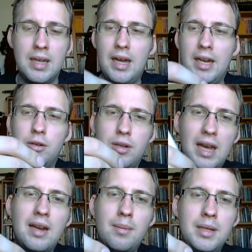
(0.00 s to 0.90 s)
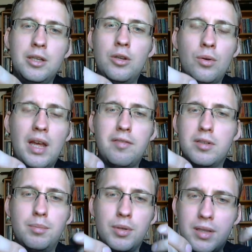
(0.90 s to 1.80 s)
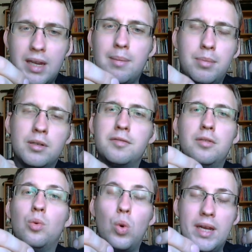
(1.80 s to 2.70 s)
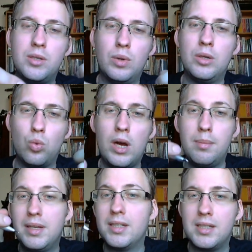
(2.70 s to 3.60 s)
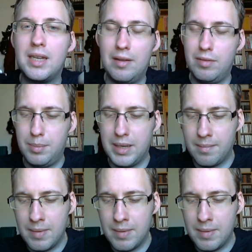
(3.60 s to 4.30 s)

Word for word: And you can, I mean, you don't have to put the cap on for weight when you write because it's a heavy pen.